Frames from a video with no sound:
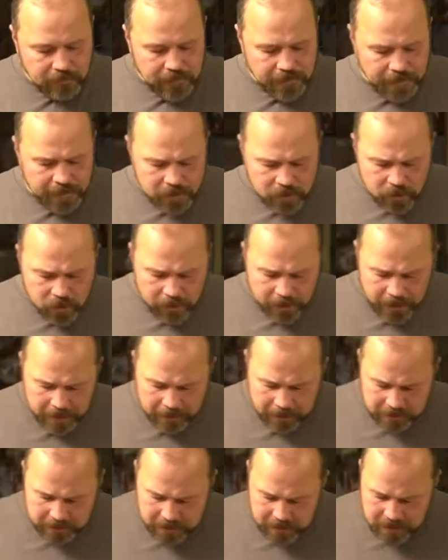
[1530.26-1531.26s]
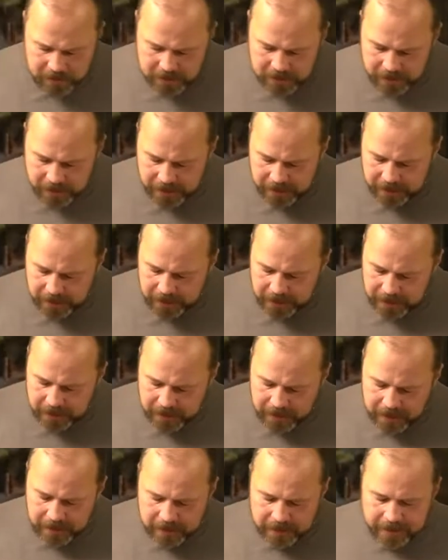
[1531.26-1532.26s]
And so the Bible tells us here
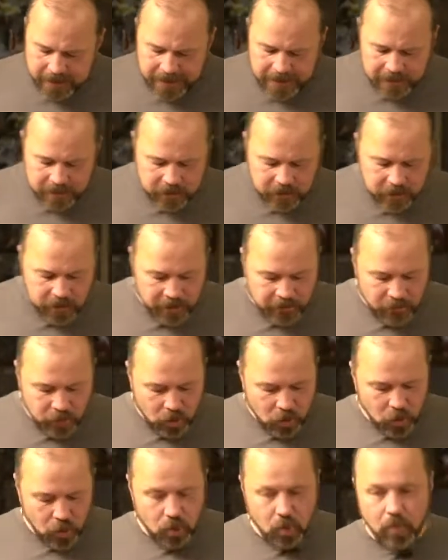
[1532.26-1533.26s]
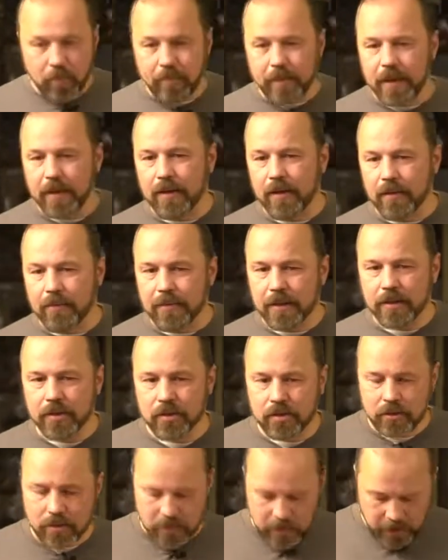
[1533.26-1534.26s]
that if you become,
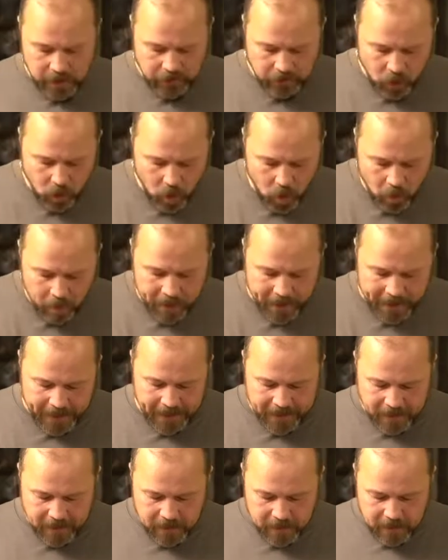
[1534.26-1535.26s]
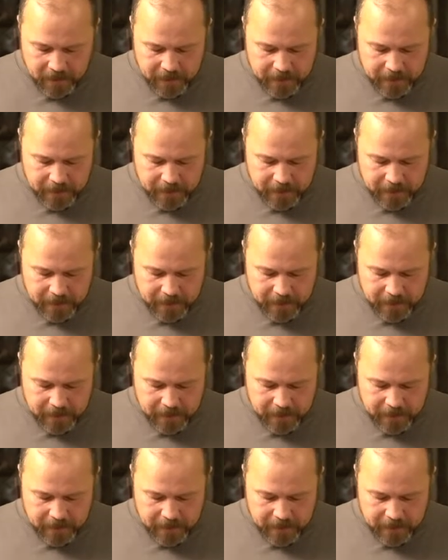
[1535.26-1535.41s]
if you obey